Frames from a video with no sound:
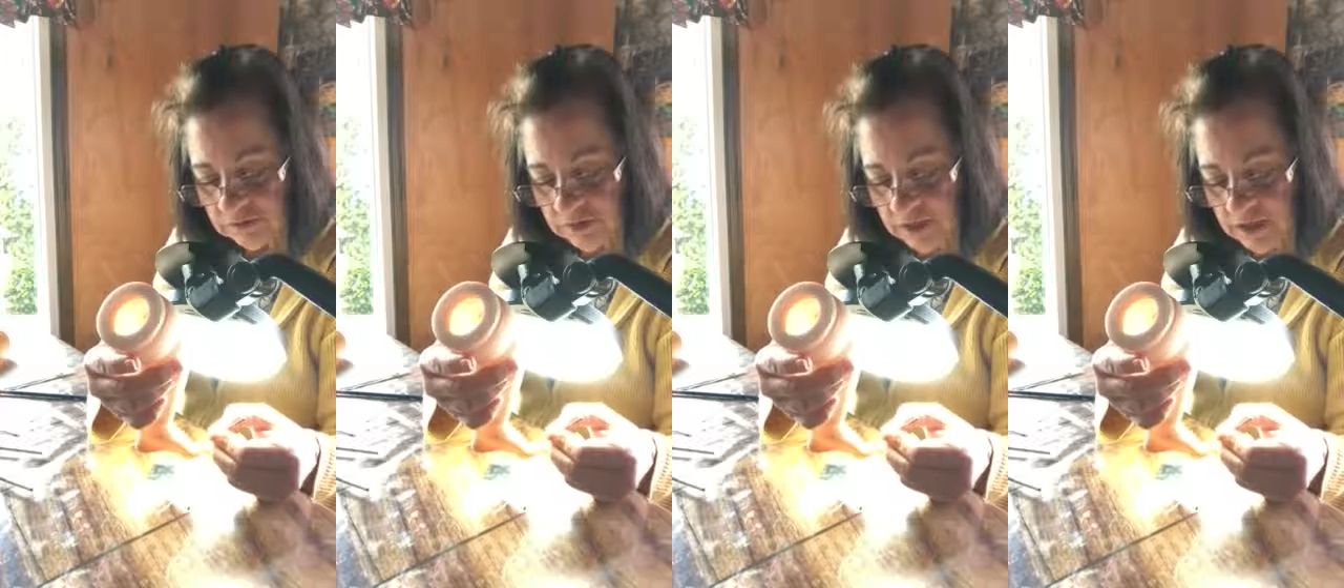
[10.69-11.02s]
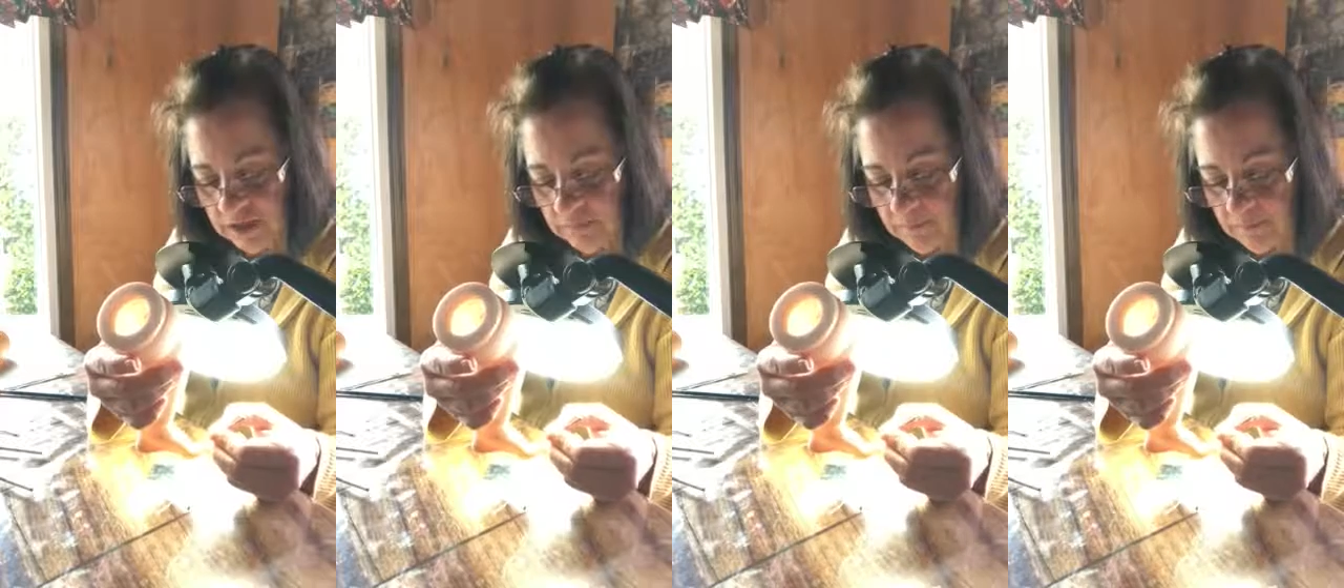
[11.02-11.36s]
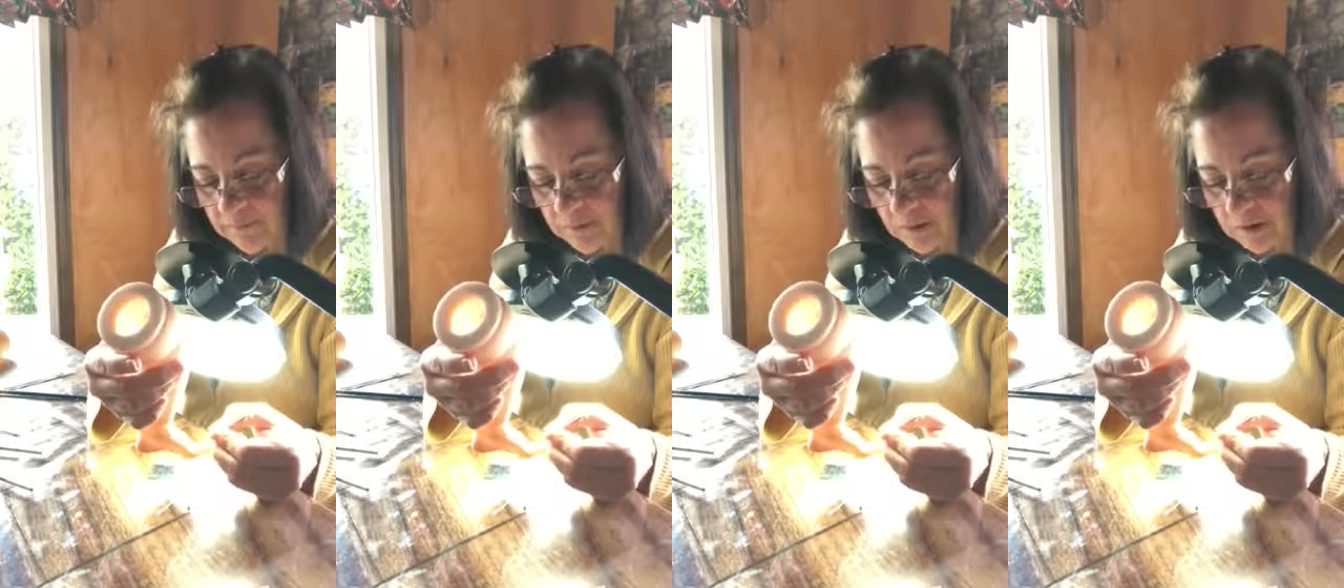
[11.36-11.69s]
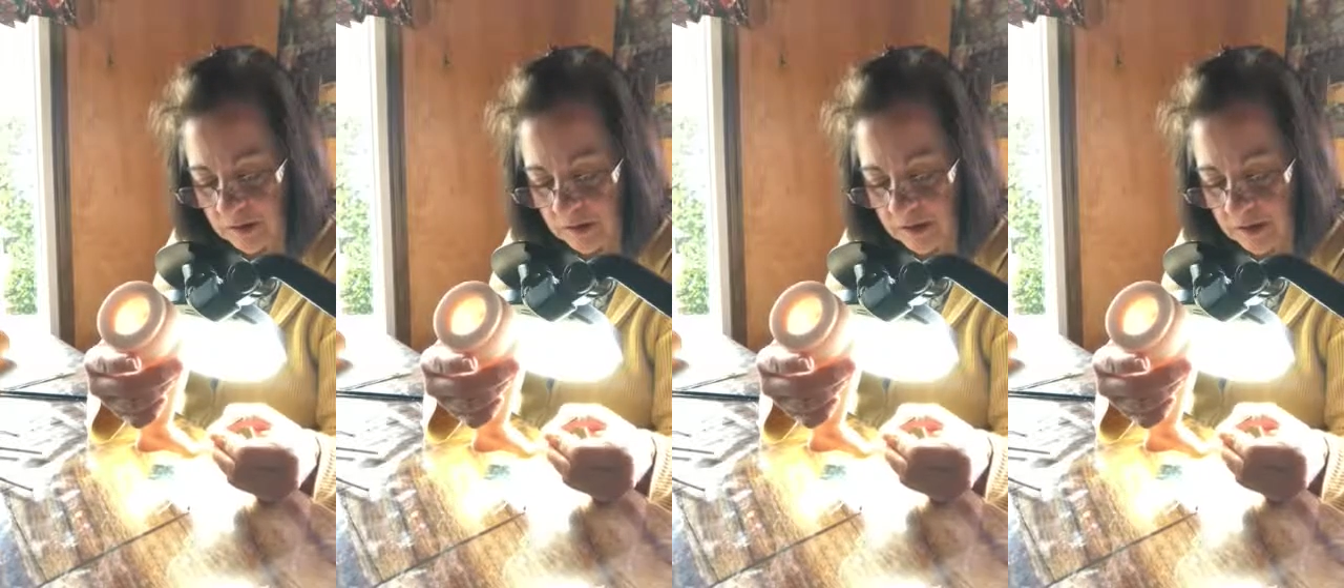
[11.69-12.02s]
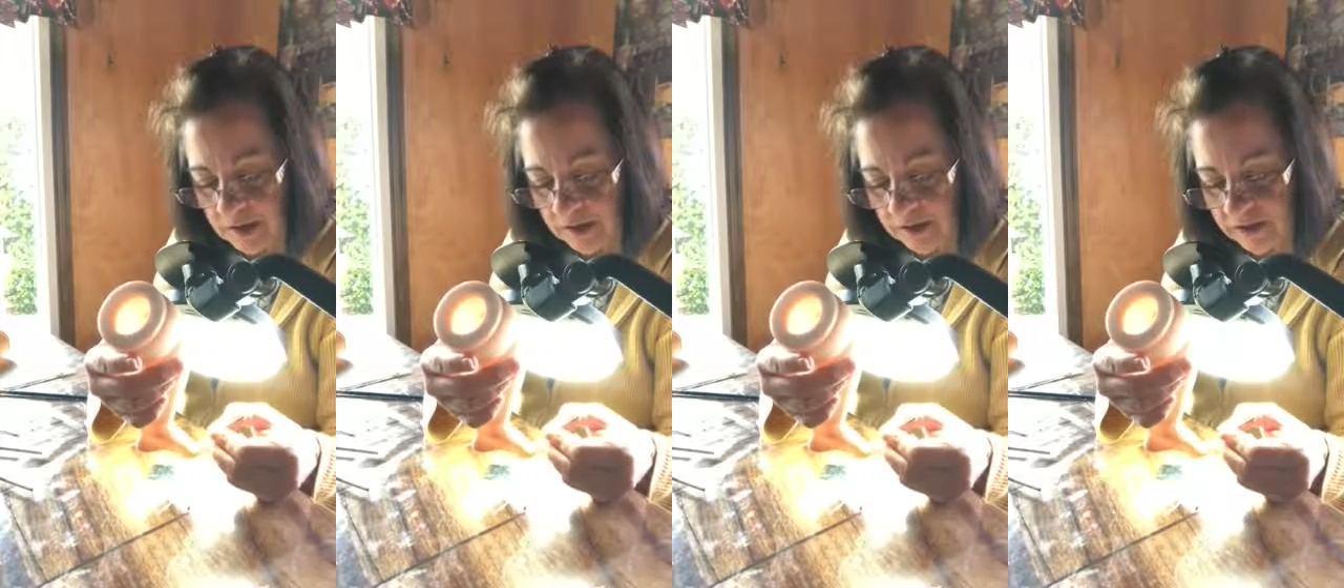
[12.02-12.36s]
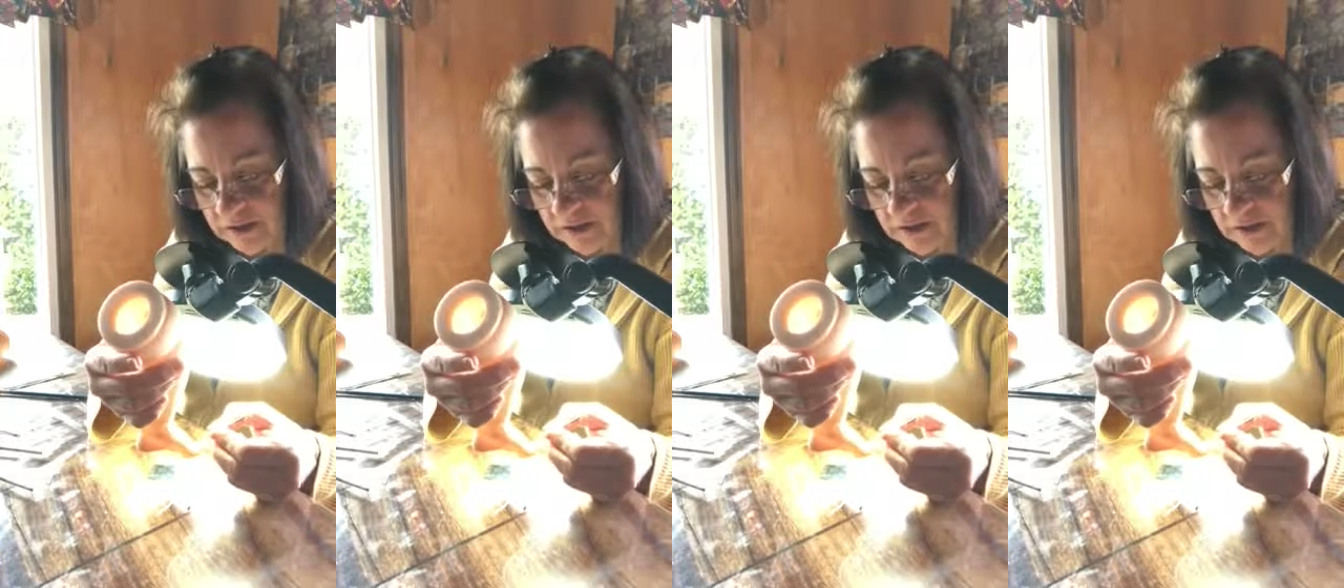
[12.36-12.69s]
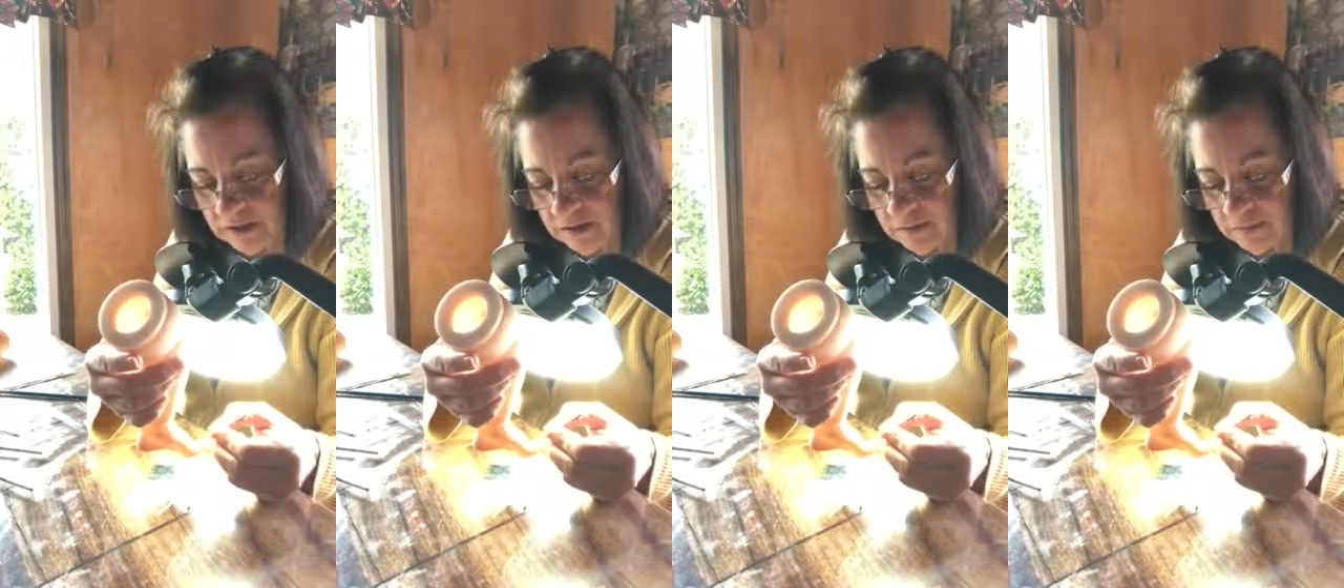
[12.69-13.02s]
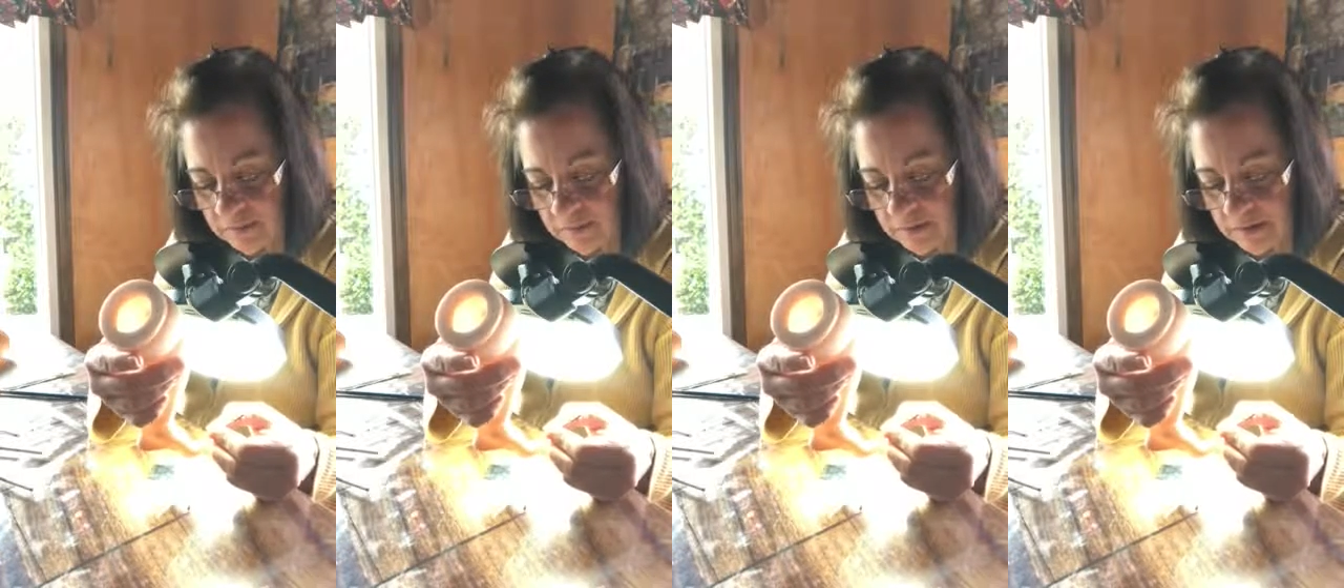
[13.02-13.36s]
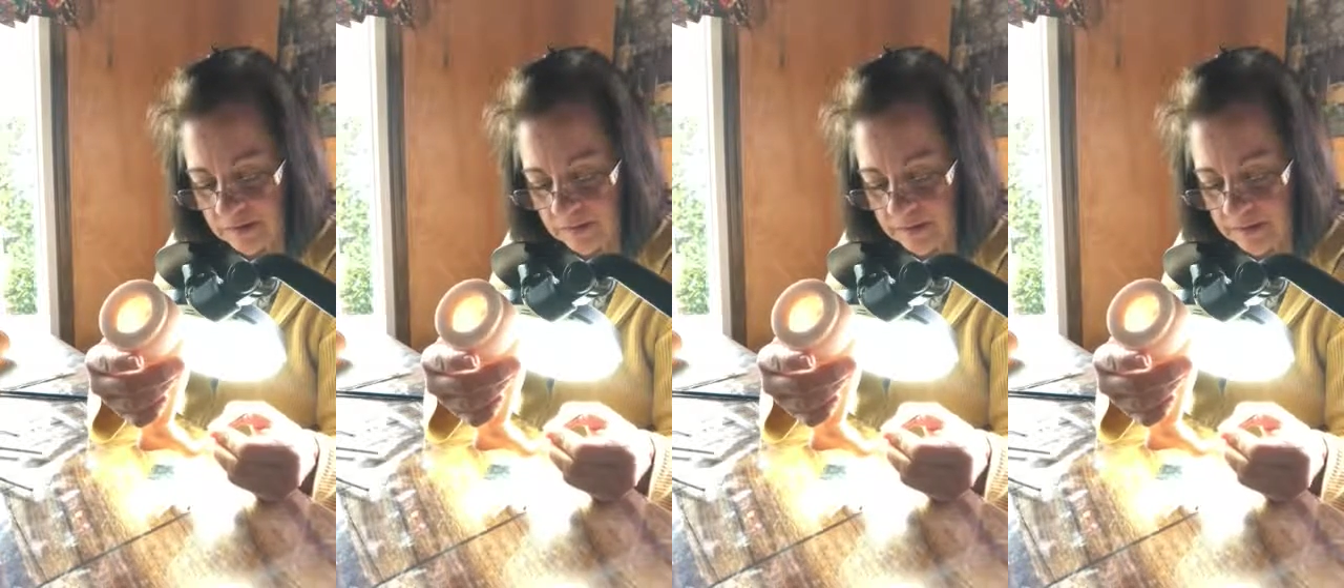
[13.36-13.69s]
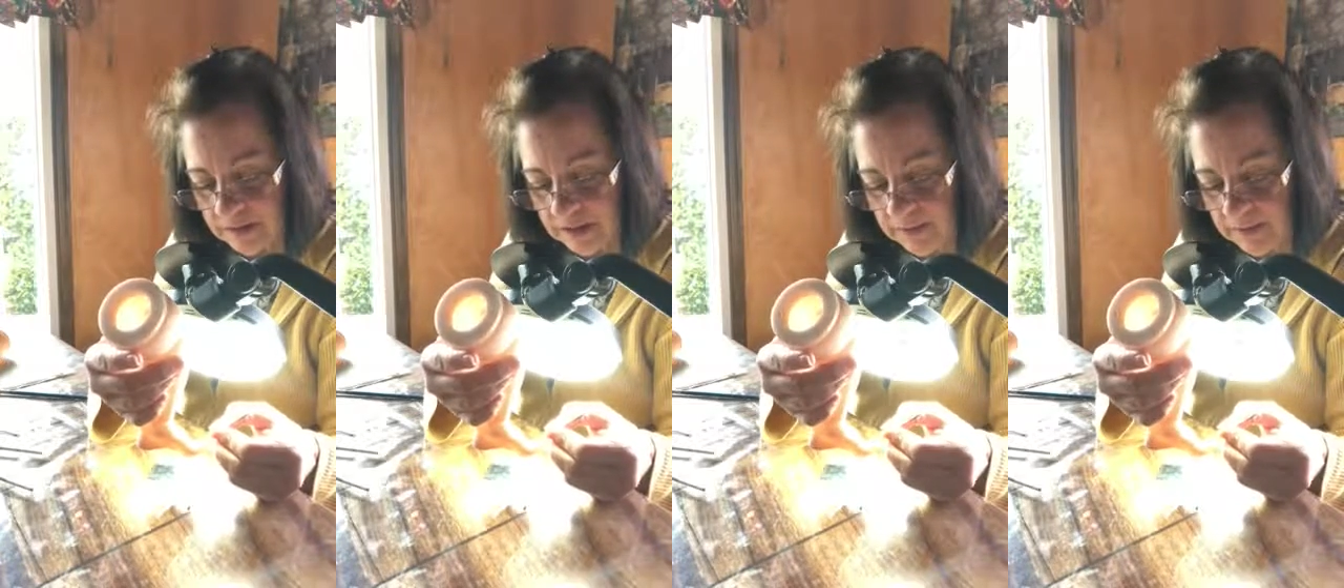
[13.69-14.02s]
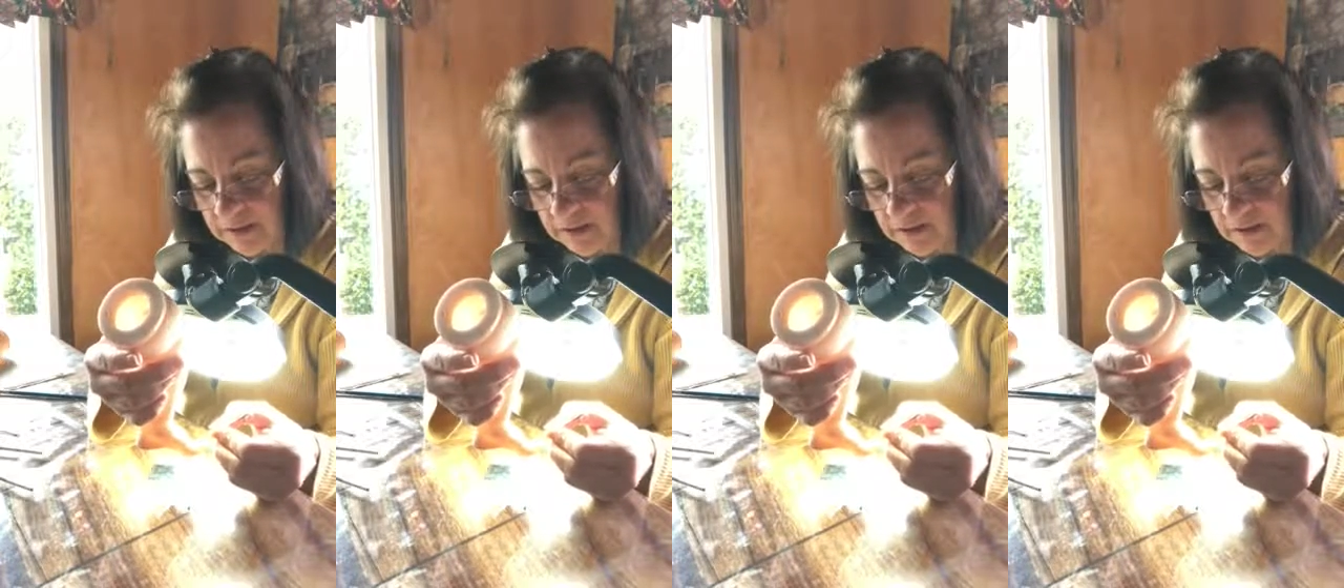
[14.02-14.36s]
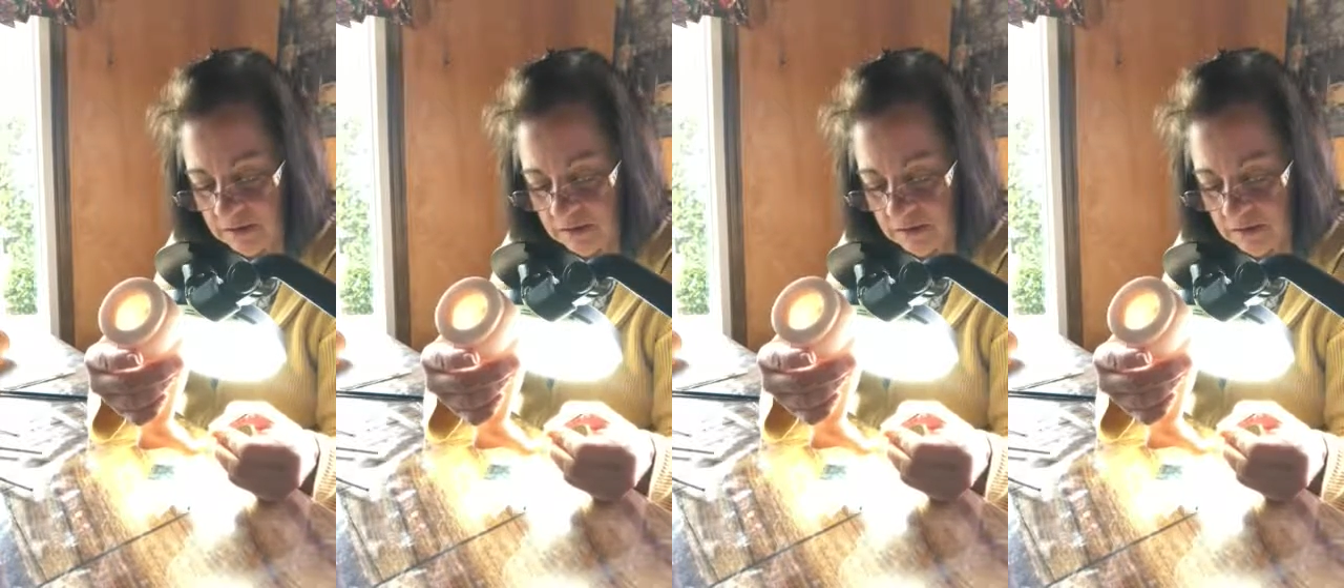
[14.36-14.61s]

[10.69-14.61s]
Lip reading: Today I'm working on Ireland from Bountiful Baby